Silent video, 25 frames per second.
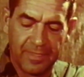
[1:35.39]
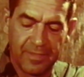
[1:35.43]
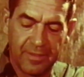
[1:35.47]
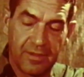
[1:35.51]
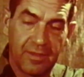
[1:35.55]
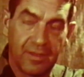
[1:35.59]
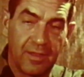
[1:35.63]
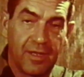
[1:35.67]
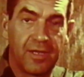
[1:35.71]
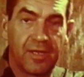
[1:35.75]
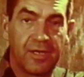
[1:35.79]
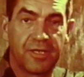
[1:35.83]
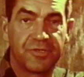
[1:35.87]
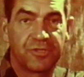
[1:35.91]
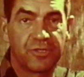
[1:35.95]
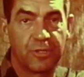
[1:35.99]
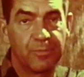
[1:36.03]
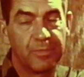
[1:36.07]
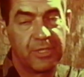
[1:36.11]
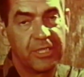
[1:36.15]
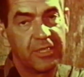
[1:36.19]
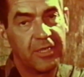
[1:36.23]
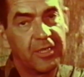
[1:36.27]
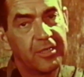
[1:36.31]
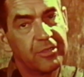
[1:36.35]
and this can be
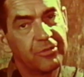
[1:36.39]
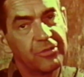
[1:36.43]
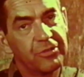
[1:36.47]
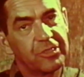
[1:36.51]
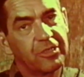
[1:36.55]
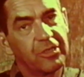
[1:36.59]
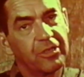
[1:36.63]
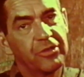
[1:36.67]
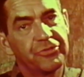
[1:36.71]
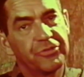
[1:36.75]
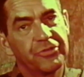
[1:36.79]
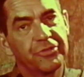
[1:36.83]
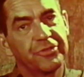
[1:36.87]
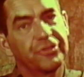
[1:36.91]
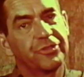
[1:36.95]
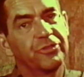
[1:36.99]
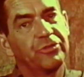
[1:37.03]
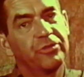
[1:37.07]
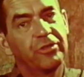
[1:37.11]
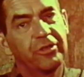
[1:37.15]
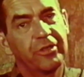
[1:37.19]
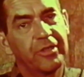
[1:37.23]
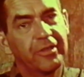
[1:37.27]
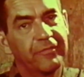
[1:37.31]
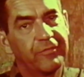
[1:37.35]
done to as close as
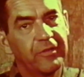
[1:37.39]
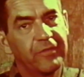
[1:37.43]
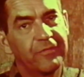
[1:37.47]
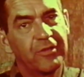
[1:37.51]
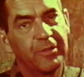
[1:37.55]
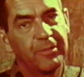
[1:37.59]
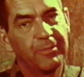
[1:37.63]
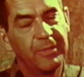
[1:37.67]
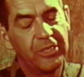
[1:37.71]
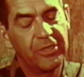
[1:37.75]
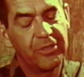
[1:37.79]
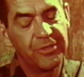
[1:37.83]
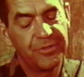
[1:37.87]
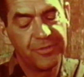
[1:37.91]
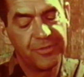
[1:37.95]
250 meters.